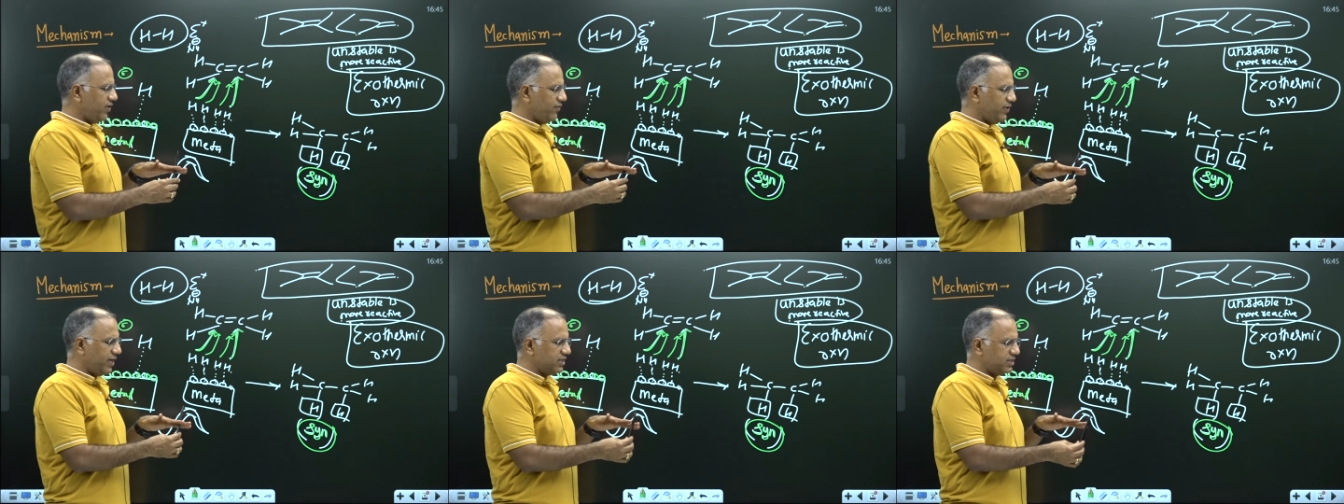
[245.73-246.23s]

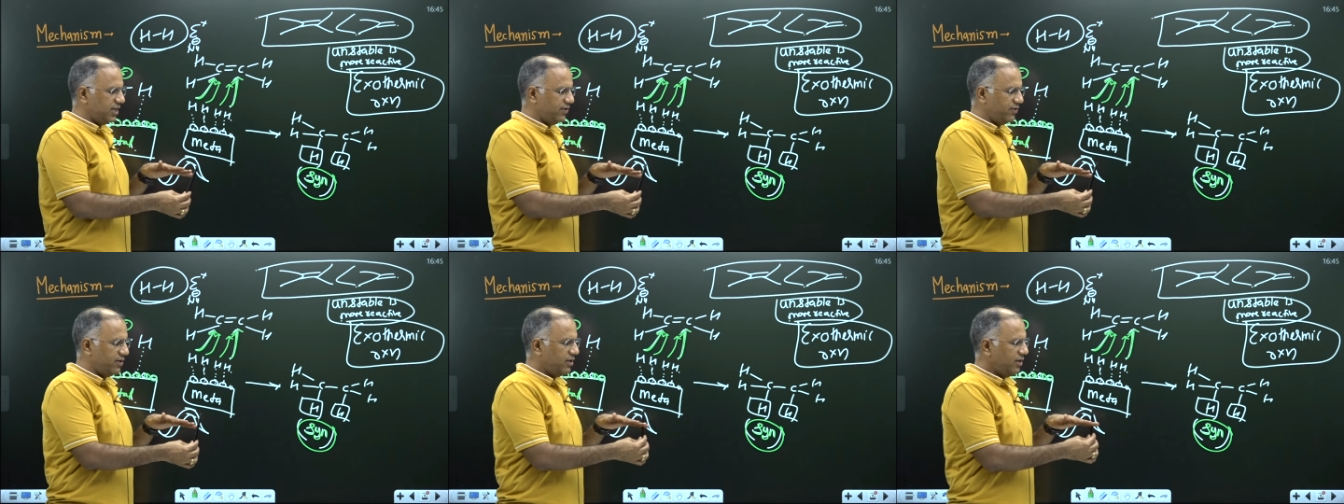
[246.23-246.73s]
we can say
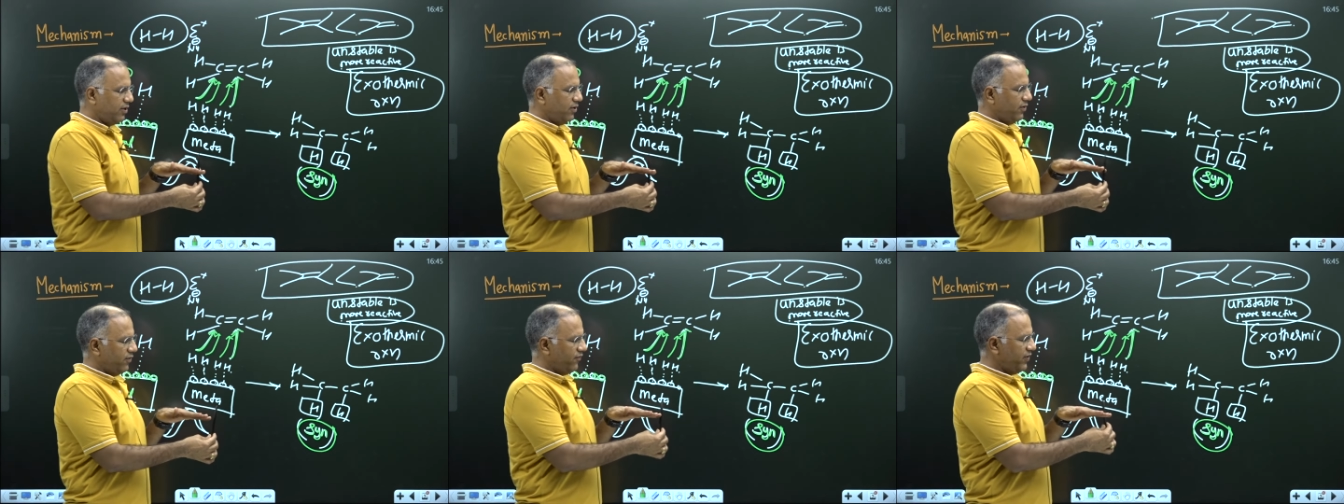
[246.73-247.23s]

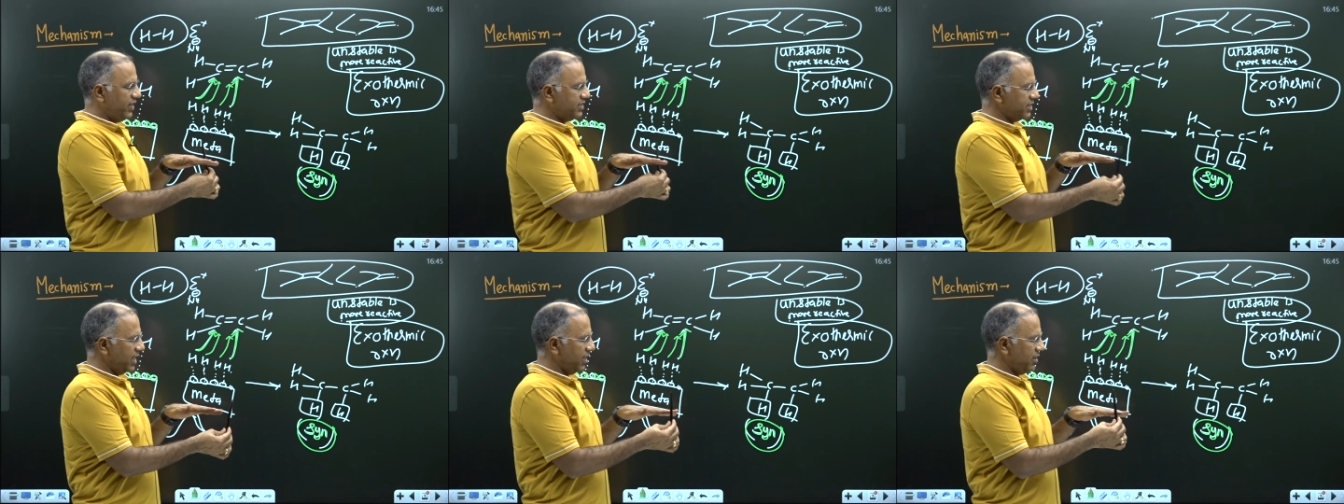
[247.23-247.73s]

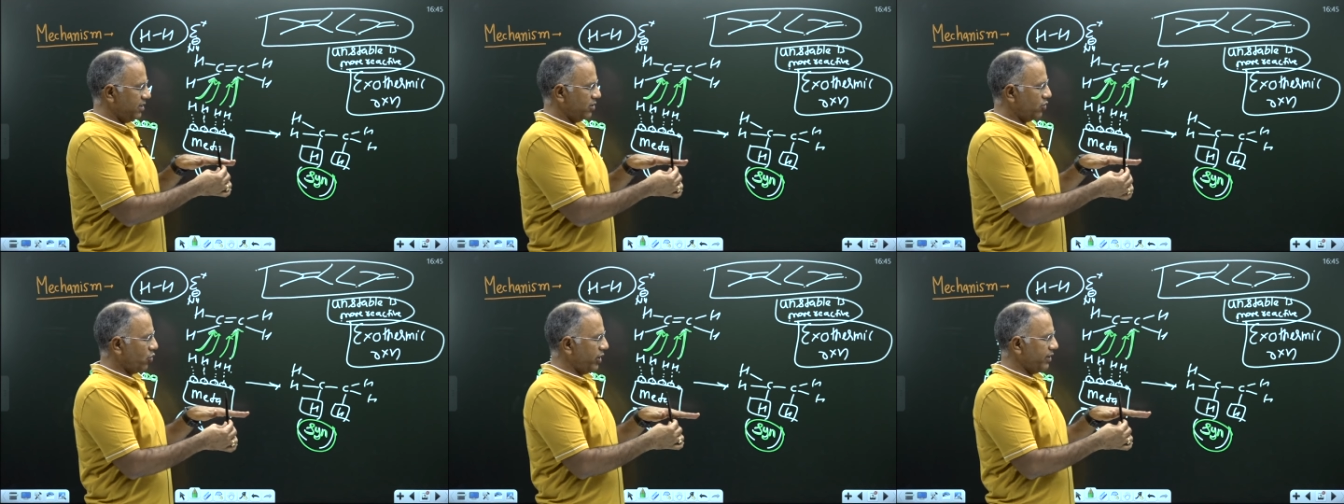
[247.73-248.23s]
wheats are
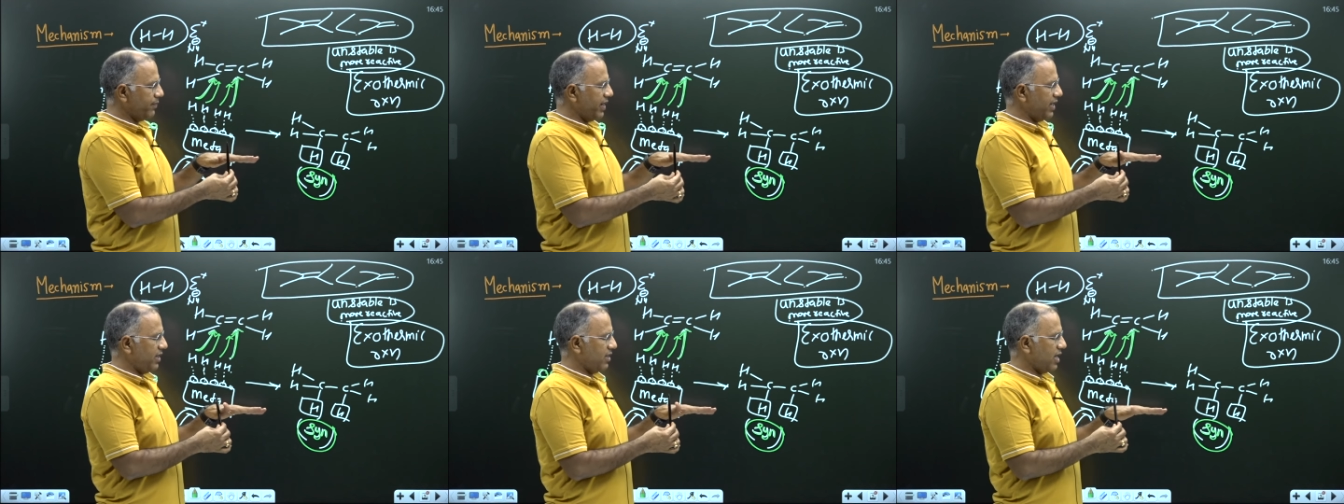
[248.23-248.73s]
growing
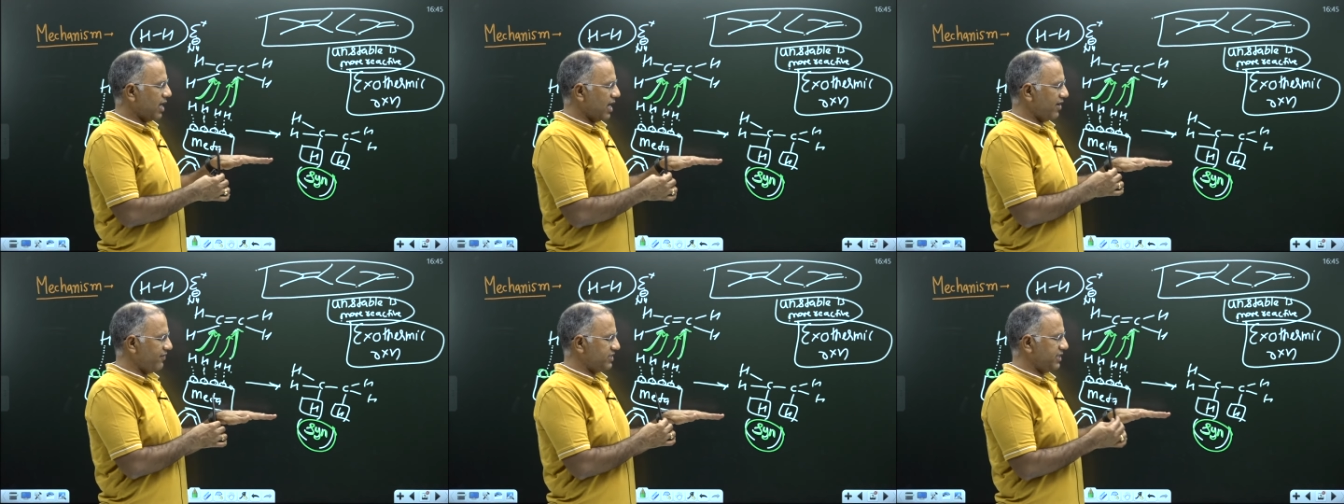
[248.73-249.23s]
by
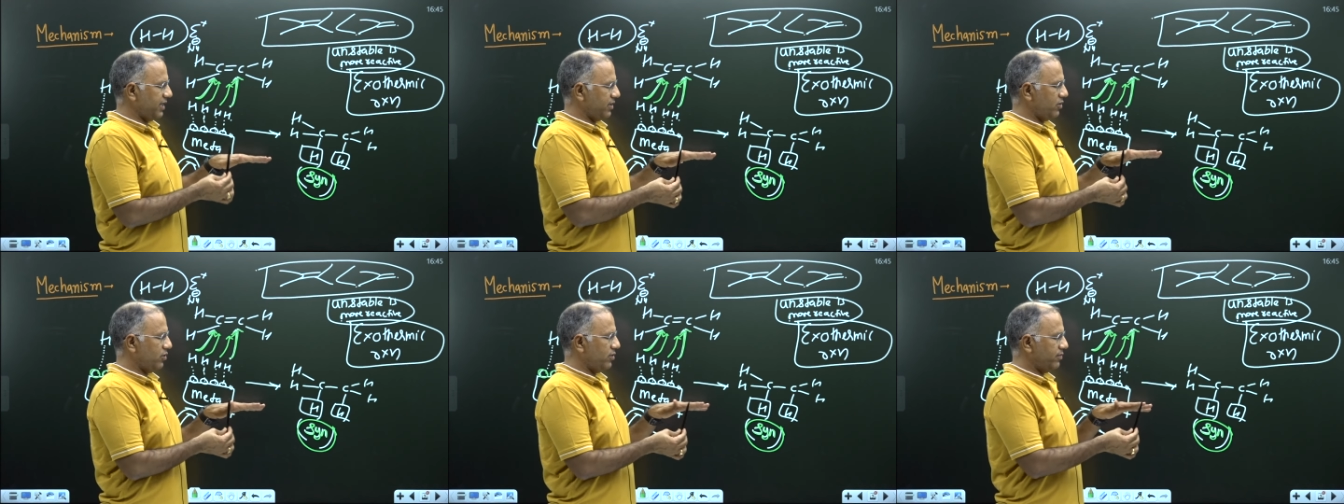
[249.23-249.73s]
harvesting
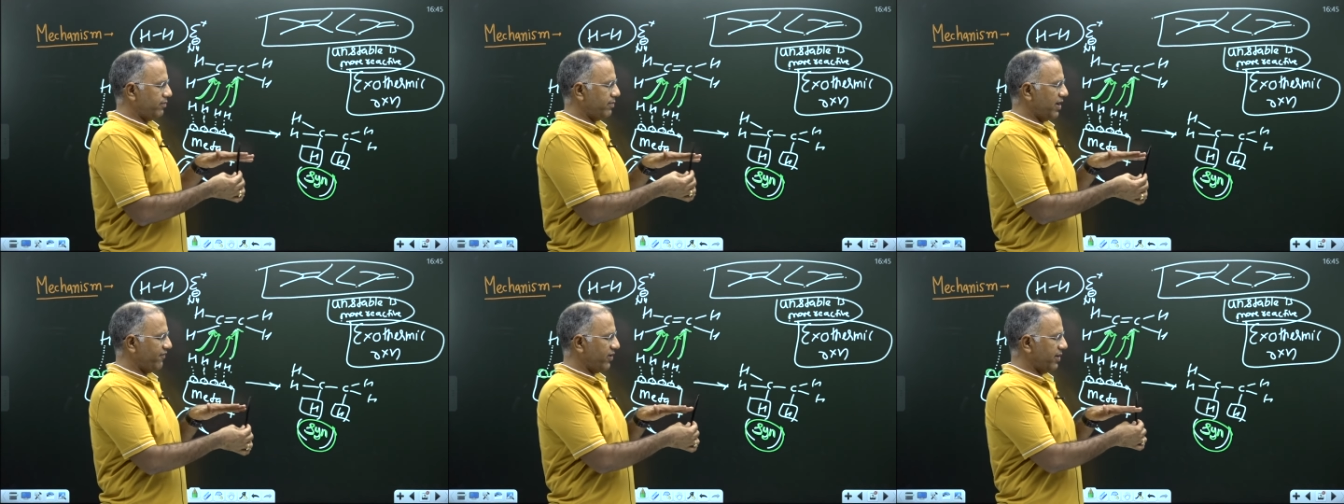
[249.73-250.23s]

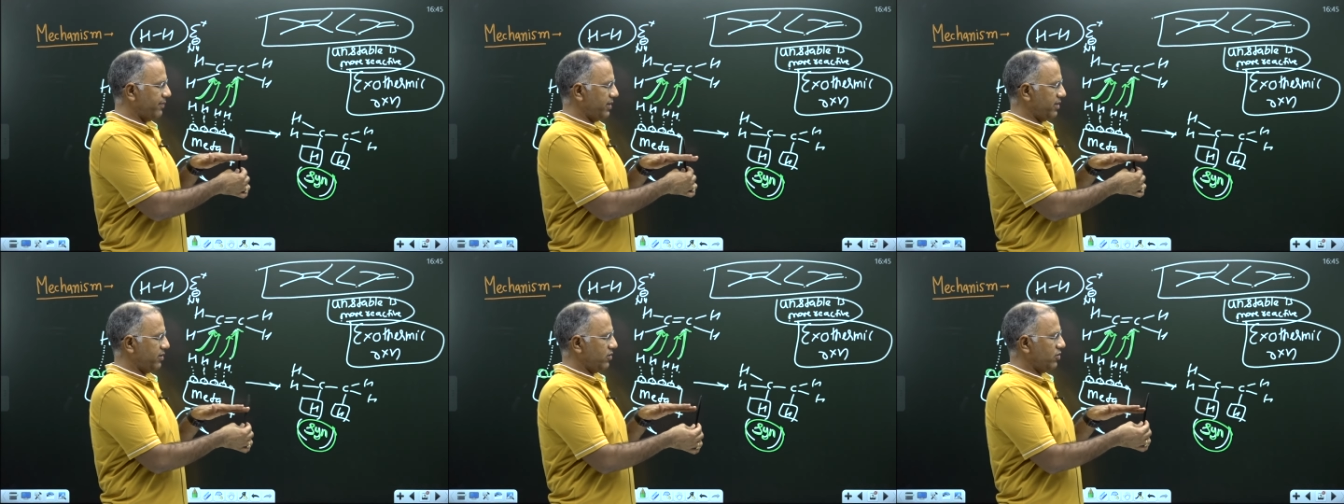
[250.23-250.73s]
by farmer,
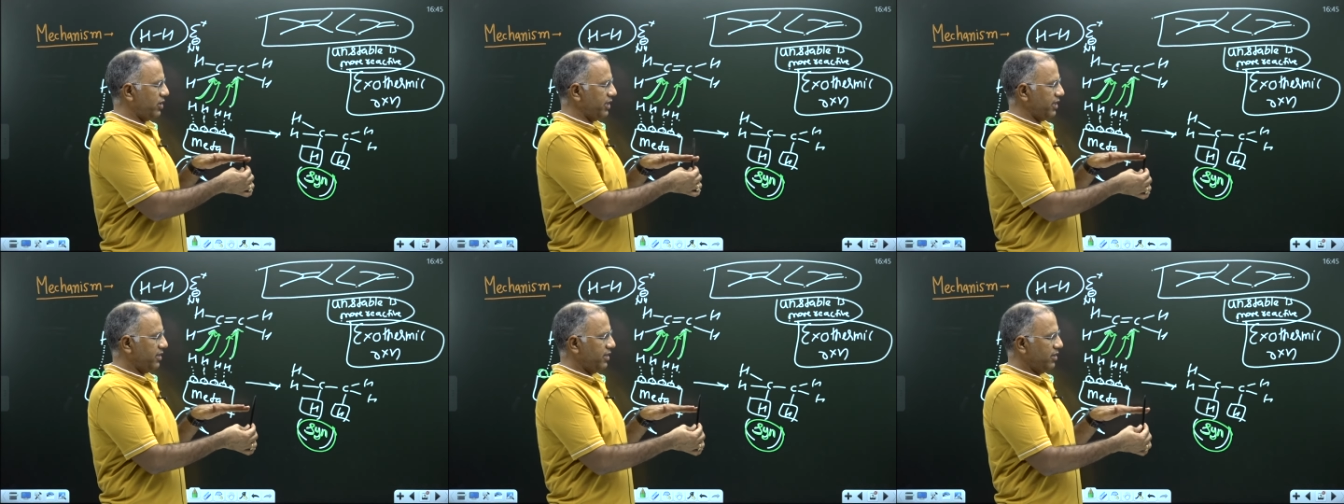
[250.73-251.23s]
got it?